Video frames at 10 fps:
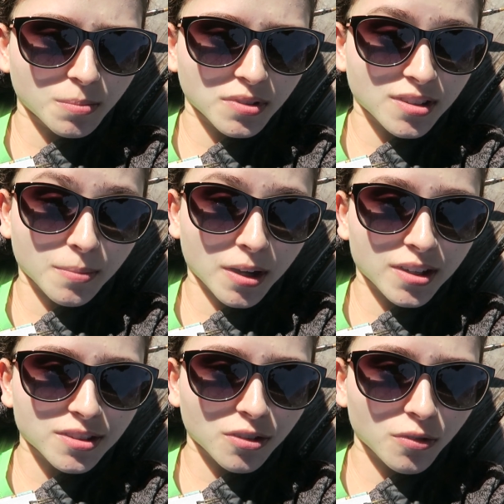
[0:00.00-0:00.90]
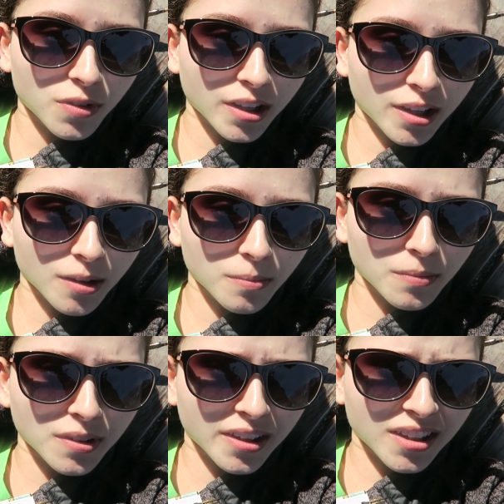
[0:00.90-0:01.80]
But somehow I still don't feel like I'm
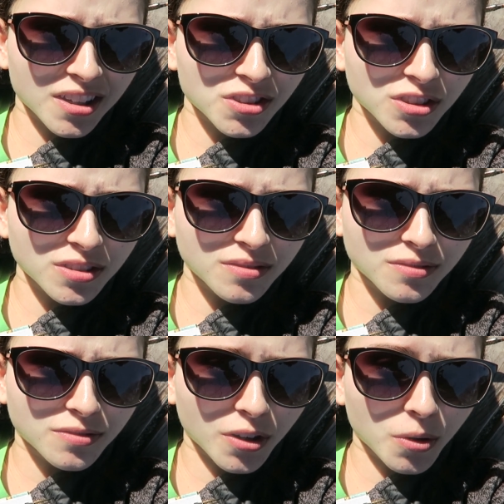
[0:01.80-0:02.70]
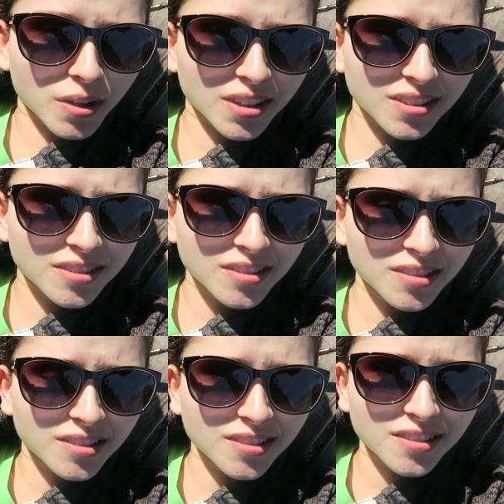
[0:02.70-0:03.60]
like in Asia, far away.
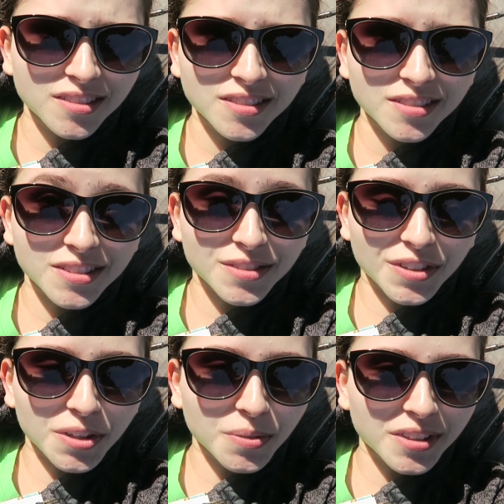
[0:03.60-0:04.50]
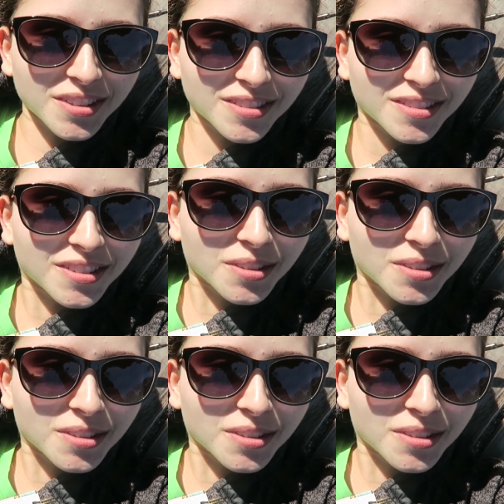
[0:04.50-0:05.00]
It's very weird.